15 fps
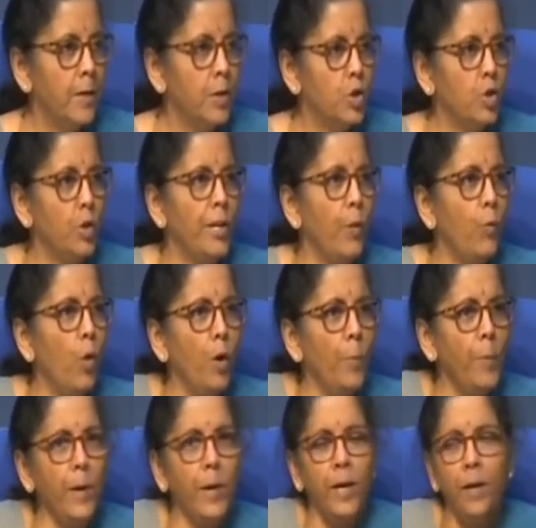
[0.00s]
So there won't
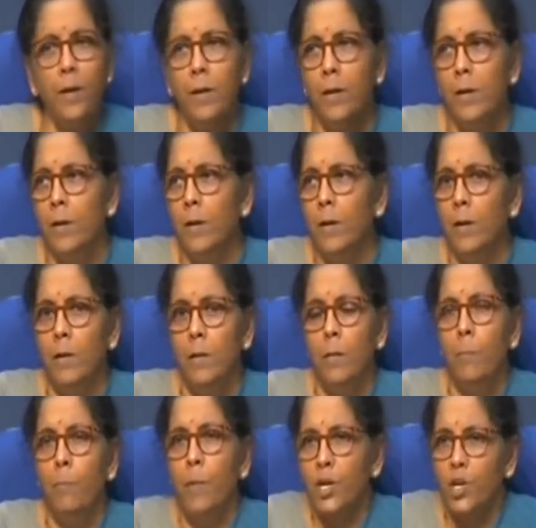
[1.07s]
be
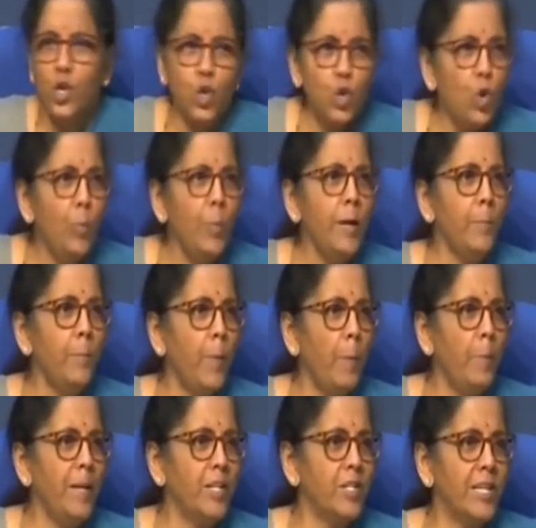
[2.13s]
mushrooming
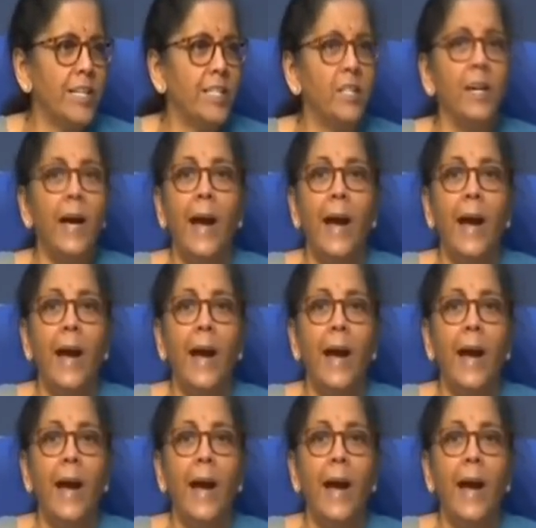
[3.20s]
public sector